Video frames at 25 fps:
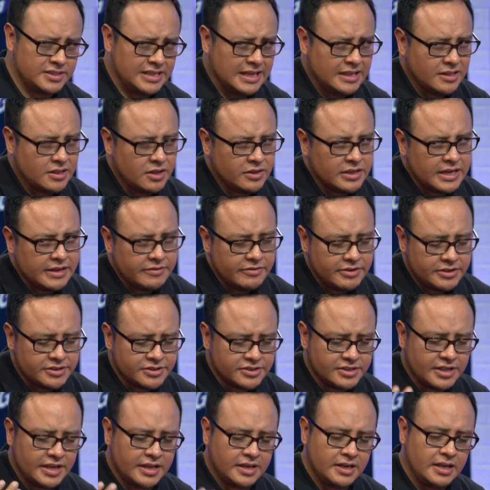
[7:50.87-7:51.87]
they don't
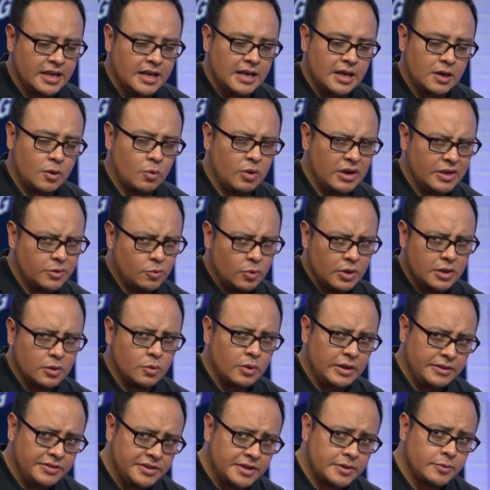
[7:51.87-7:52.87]
understand quite well
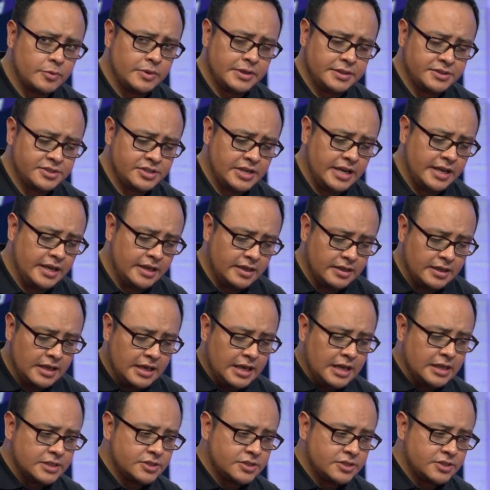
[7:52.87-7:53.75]
what they were saying.